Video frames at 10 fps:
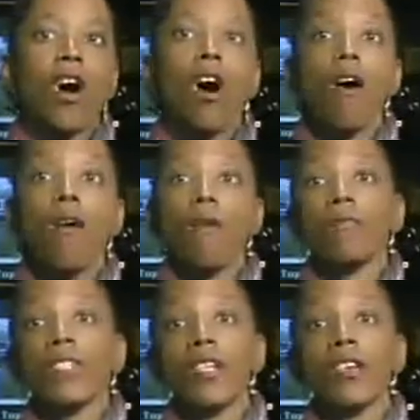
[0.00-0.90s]

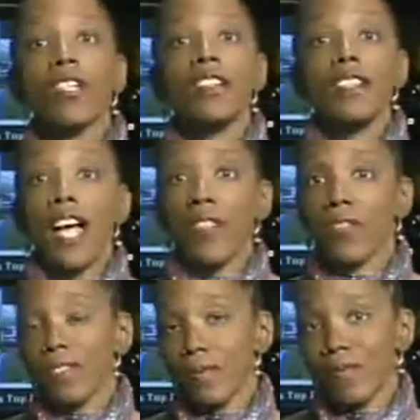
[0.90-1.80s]
home near
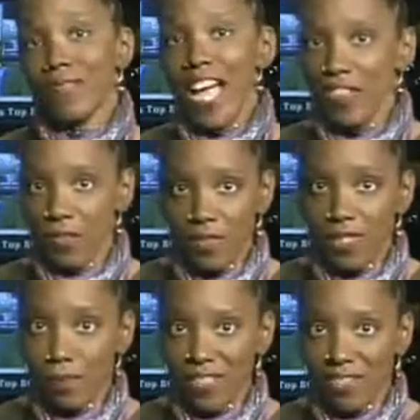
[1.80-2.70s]

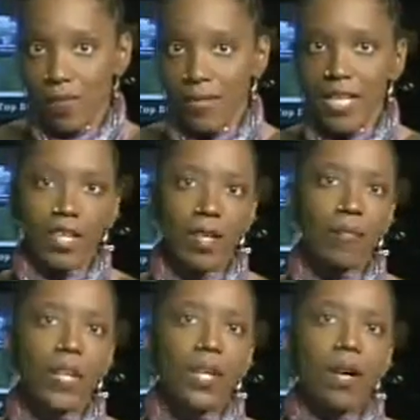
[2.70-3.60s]
Nazareth, Pennsylvania.
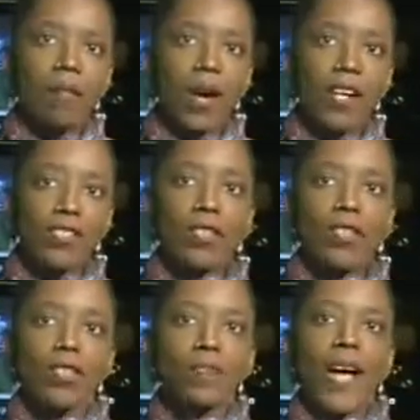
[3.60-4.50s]

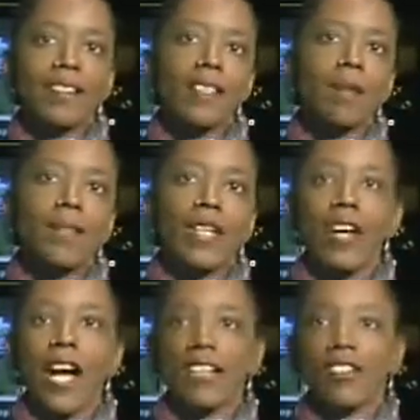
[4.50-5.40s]
Prosecutors backed up
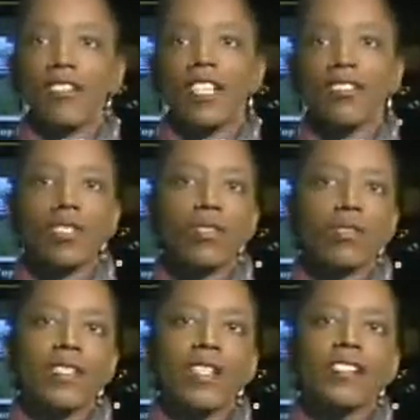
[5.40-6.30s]
their accusations
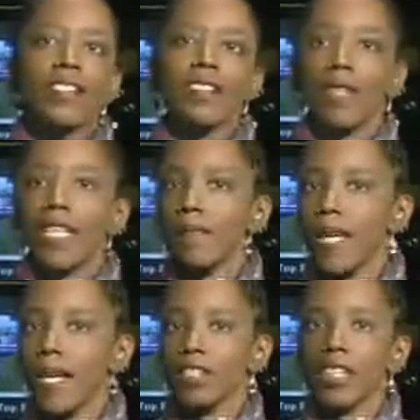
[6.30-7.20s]
with dozens of
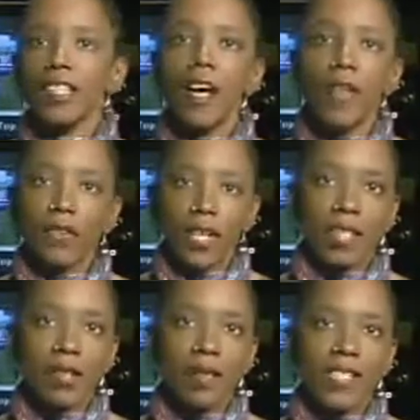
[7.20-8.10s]
emails and other
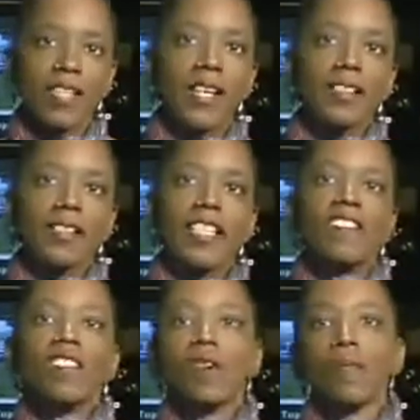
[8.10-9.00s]
documents
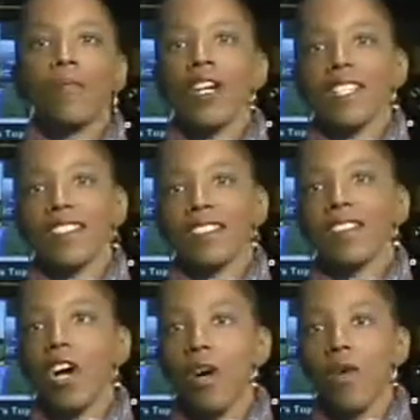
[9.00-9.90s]
seized from
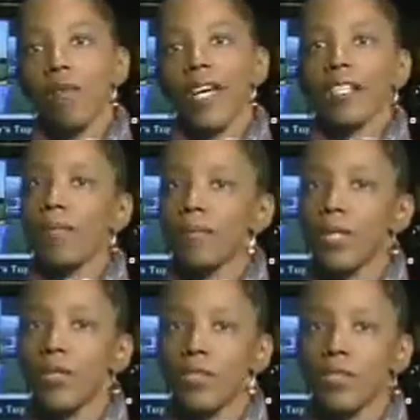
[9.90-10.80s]
Marcus's home and
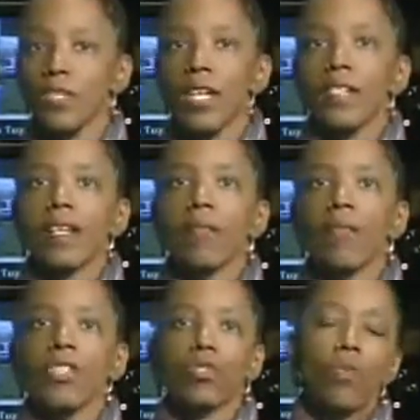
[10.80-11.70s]
computers,
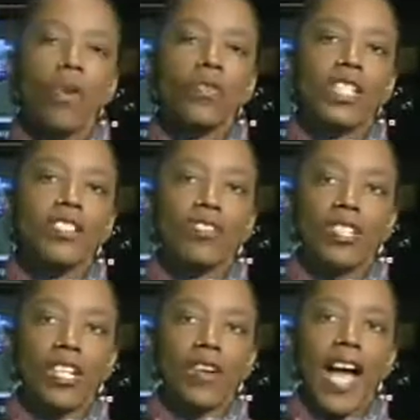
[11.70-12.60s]
some which quote the
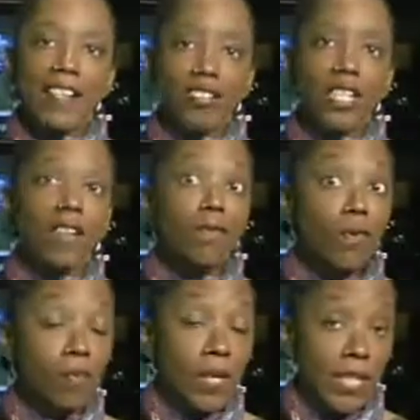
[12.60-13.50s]
engineer asking
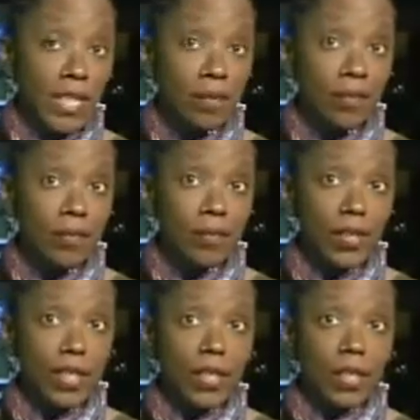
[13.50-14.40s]
for money.
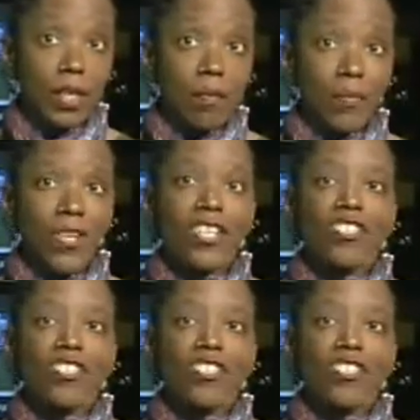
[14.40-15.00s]
British